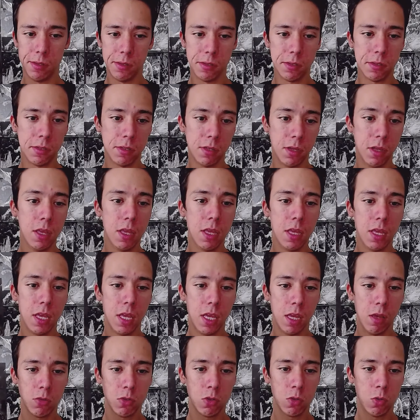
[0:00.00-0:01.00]

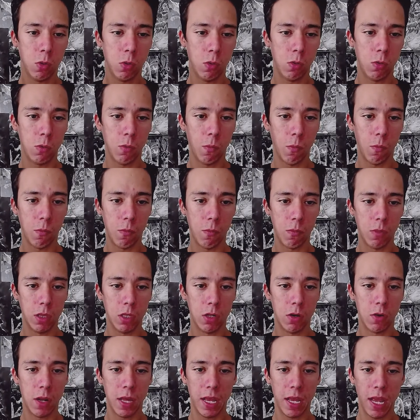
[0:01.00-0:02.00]
It was cool
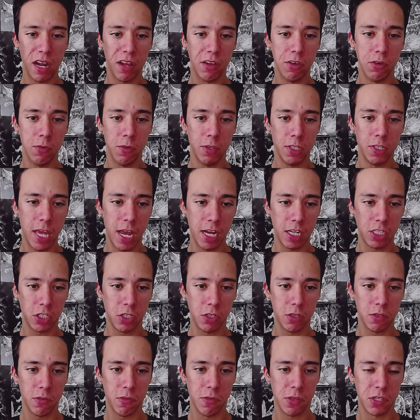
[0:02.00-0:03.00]
learning how to do the
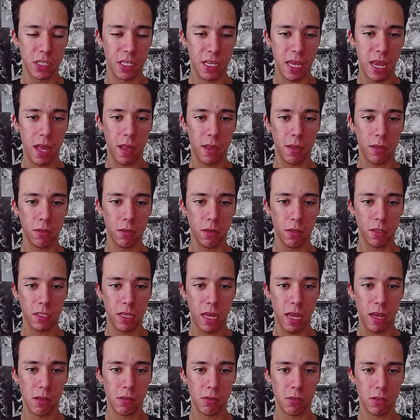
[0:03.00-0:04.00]
textures of the
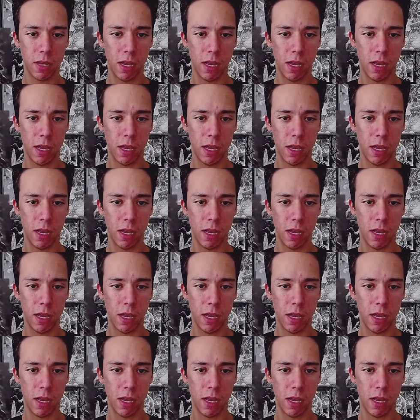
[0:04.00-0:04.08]
scales.